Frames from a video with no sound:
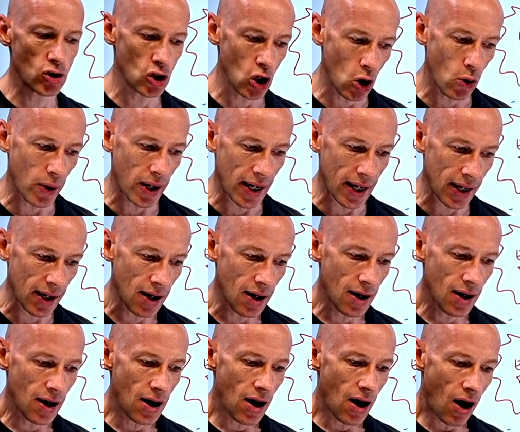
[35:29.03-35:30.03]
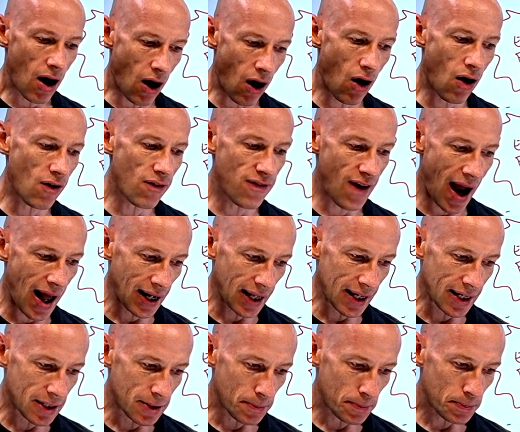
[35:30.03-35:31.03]
doing are
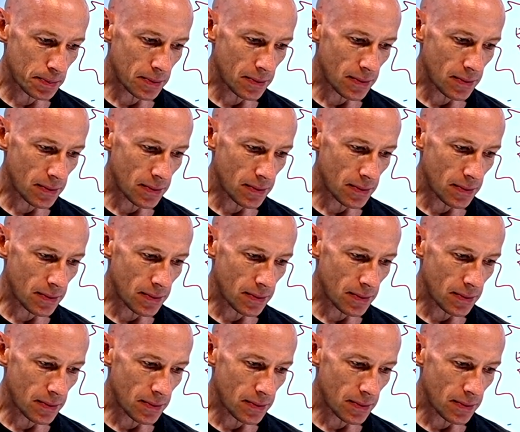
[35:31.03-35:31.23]
valid.